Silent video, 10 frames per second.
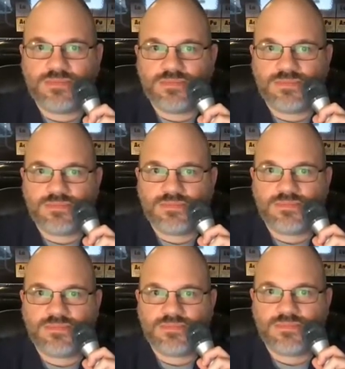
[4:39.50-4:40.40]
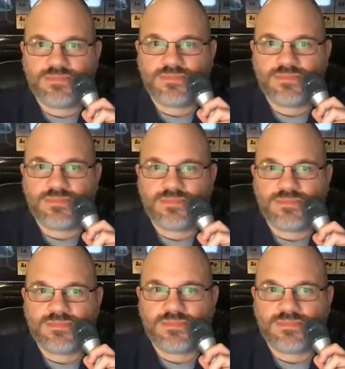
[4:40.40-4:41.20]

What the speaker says: Nobody speaks.